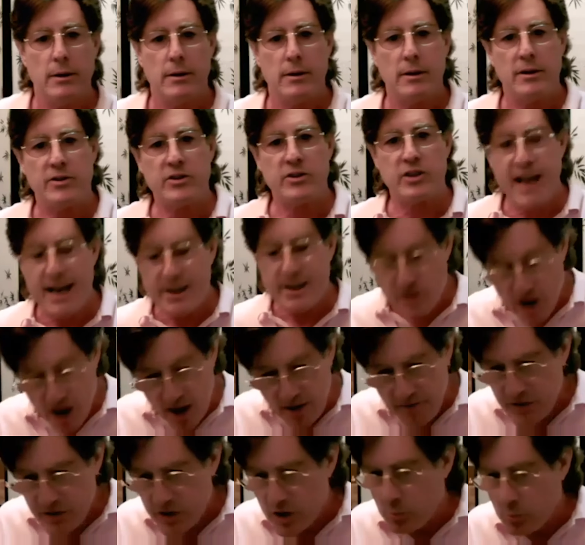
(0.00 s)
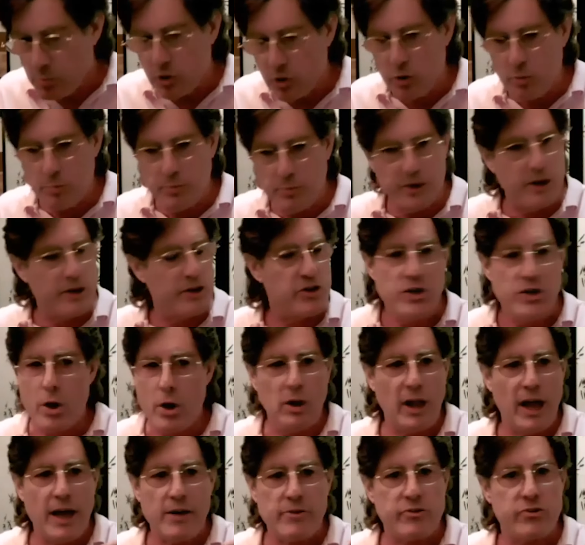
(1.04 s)
It's less comfortable, but it's no
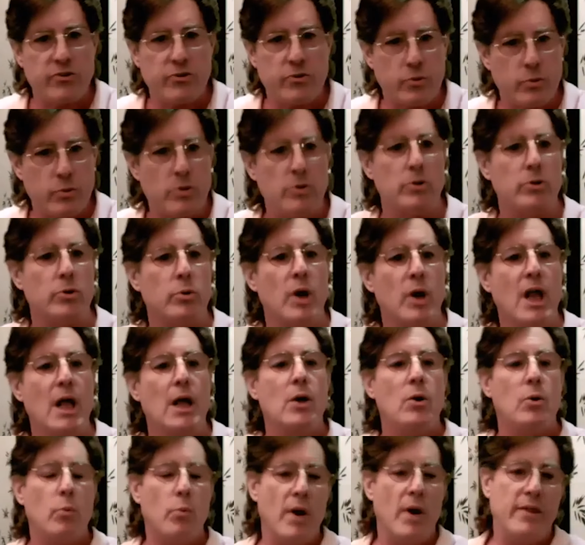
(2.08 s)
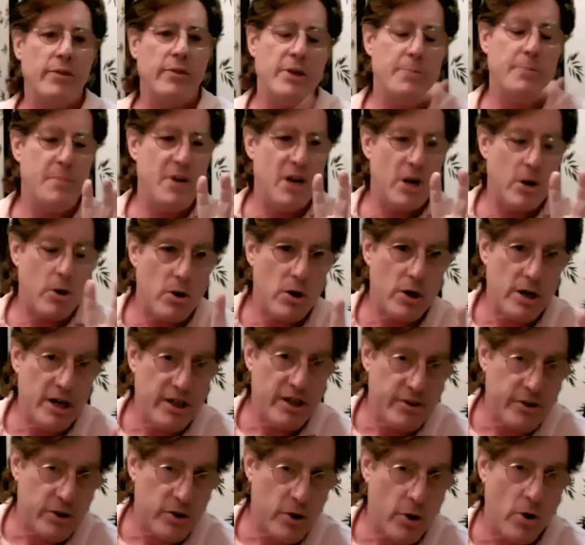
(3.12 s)
less true when the mirror
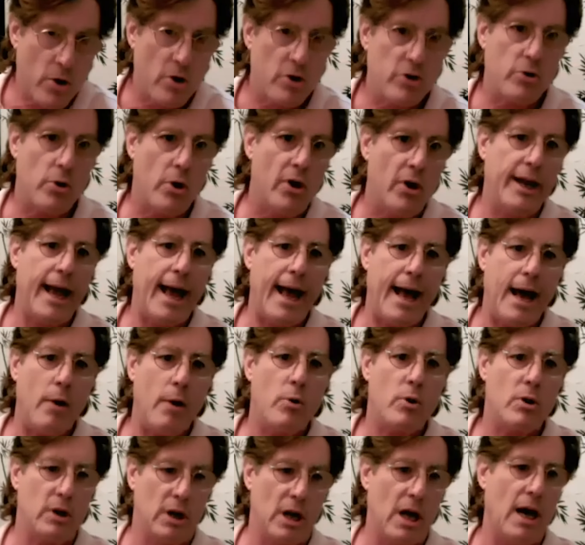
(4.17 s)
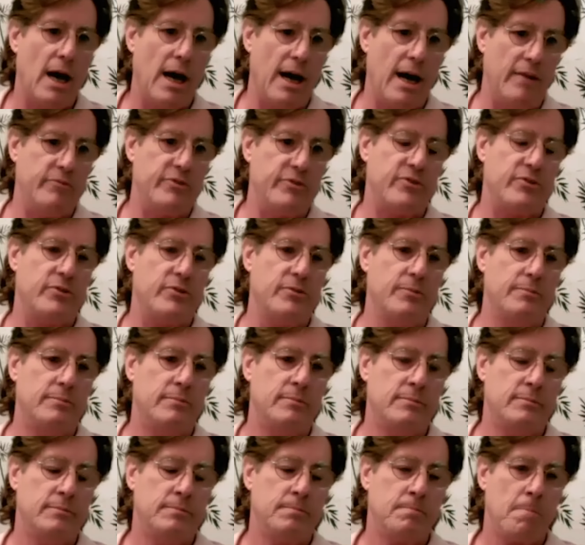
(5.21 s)
is turned on our lives
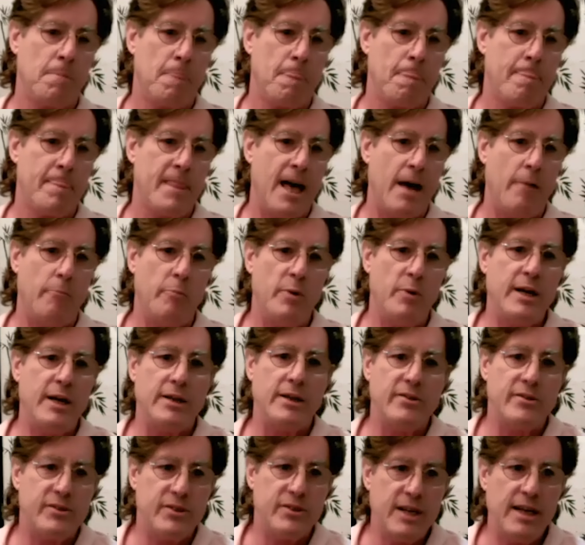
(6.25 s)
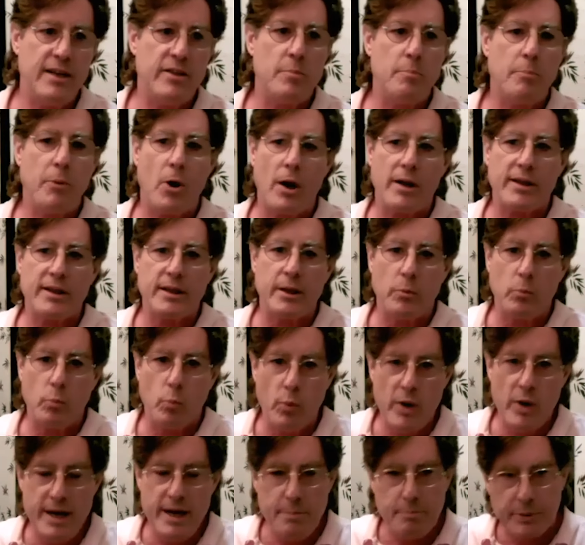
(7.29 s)
and we can see the part that
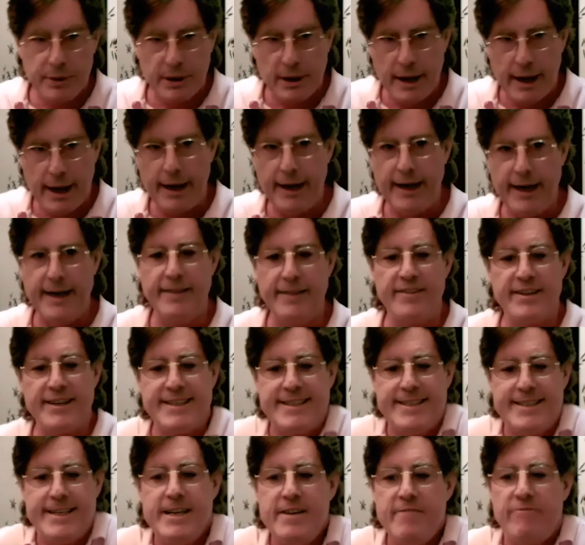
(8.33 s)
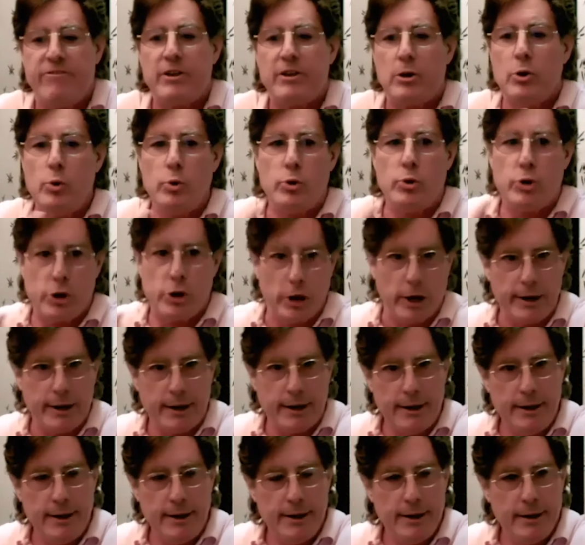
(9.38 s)
we play in the devolution
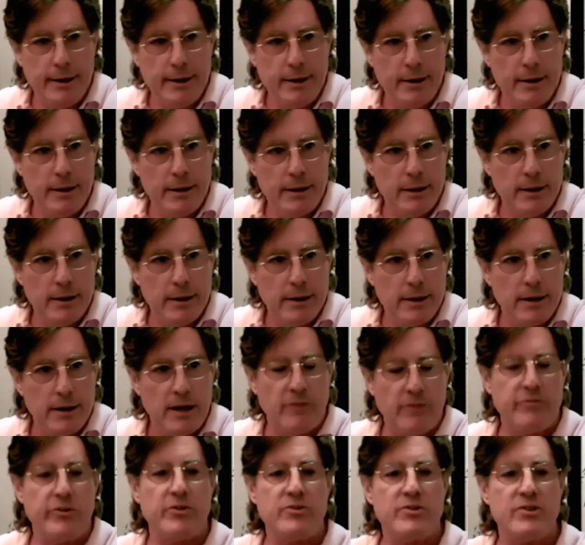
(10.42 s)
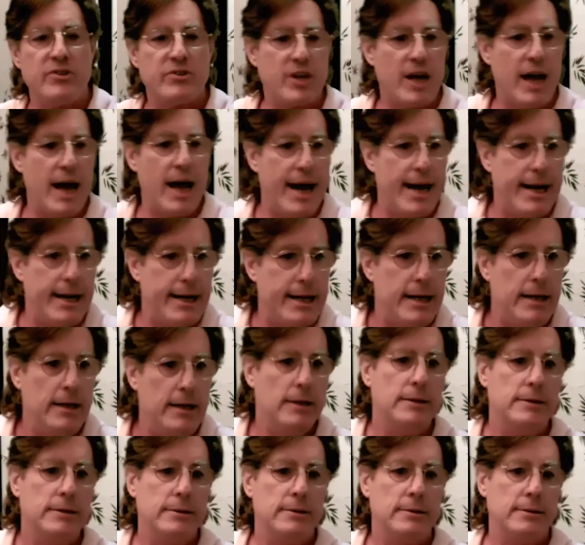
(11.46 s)
of the society
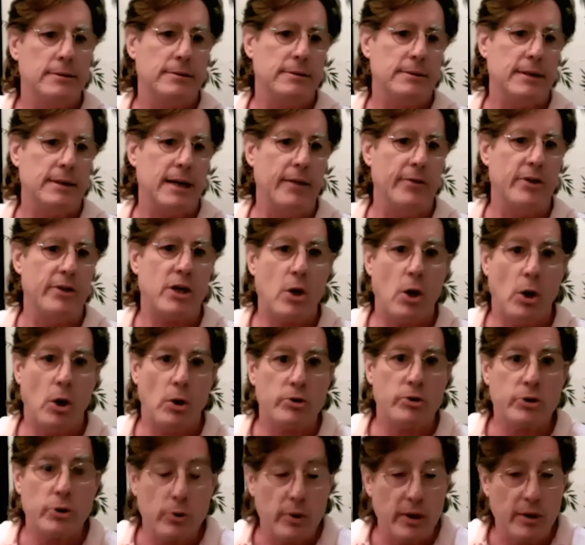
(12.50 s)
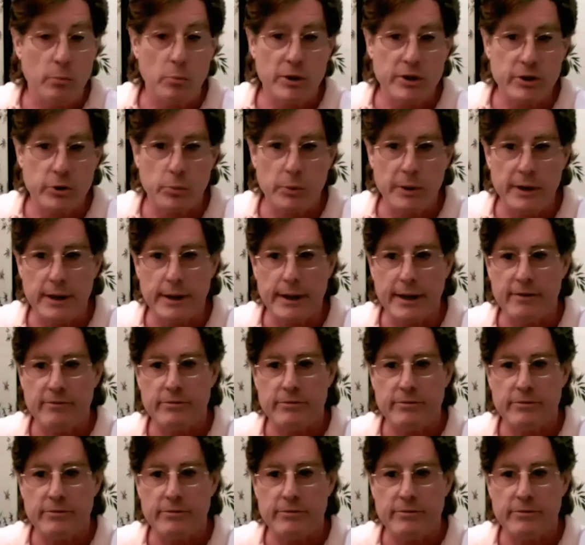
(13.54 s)
and the culture in which we live.